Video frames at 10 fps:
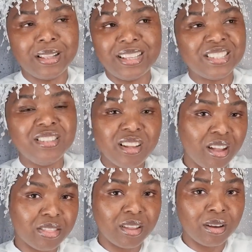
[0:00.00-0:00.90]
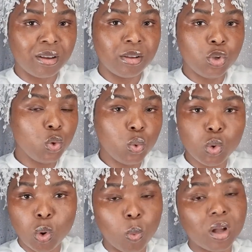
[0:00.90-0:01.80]
It's not the you
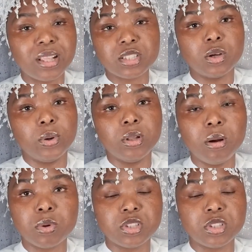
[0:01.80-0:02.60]
know what that's going on.